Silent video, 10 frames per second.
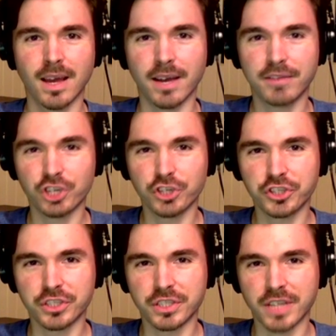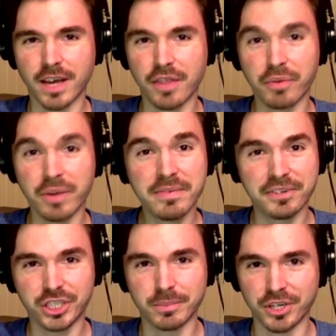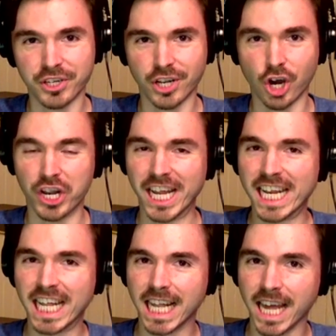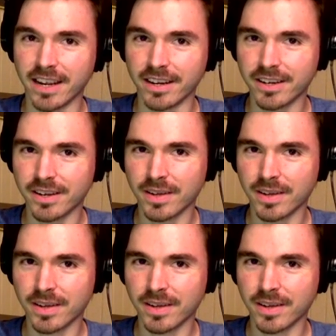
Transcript: I've chosen uh, three fishermen on Inle Lake.